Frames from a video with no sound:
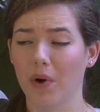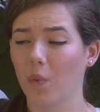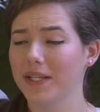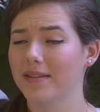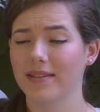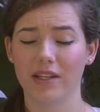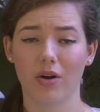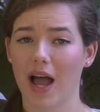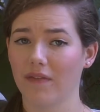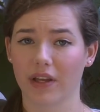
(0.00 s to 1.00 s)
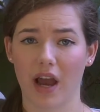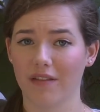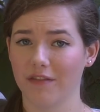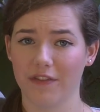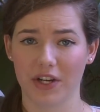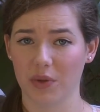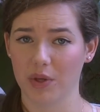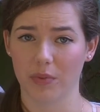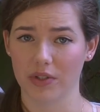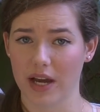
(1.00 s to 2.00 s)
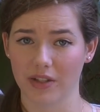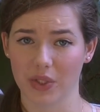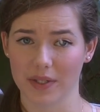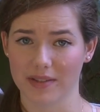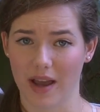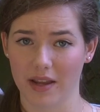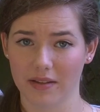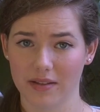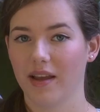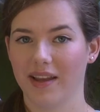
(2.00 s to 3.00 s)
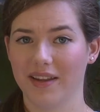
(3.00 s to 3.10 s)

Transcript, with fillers: but we still haven't gotten feeding people down to a science.